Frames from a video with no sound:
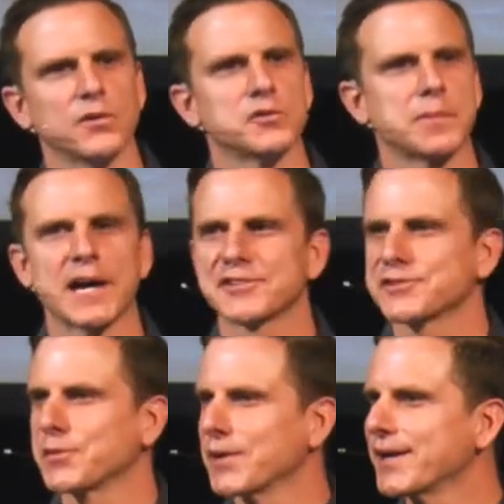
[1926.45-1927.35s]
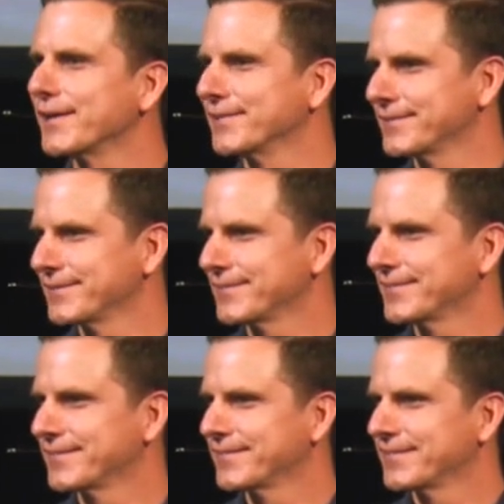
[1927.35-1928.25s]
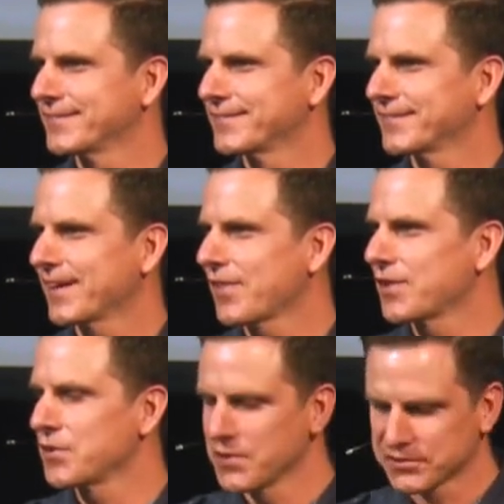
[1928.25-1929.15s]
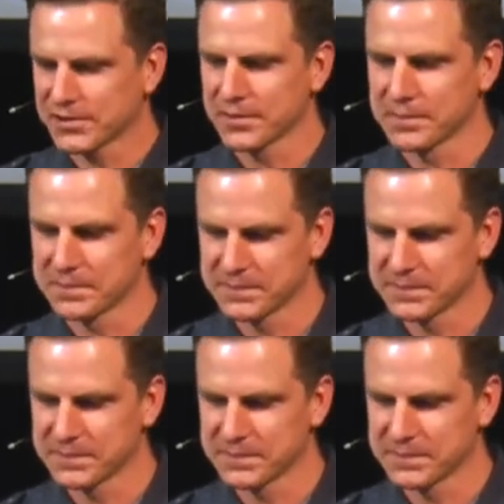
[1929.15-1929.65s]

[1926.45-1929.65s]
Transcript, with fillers: has passed away and the new has come.